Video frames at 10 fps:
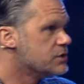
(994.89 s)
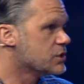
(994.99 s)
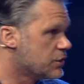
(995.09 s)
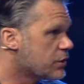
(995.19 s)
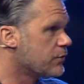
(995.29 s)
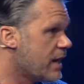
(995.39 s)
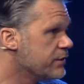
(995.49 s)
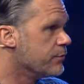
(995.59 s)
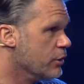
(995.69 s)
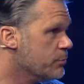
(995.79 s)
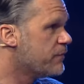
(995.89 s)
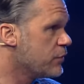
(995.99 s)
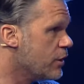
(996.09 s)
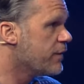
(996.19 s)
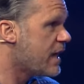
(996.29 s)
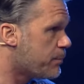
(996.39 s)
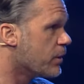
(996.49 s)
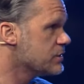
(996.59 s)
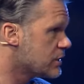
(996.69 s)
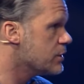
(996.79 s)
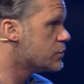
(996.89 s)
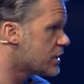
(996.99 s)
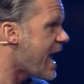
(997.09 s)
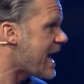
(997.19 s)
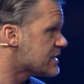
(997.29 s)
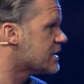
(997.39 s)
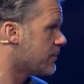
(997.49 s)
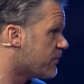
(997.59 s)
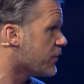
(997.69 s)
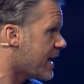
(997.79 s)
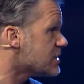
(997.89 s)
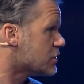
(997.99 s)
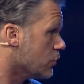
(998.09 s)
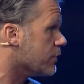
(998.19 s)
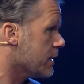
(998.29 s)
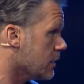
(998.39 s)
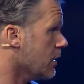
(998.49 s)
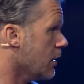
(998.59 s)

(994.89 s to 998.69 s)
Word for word: Just look around the room. If you know that person, you should ask them for that story.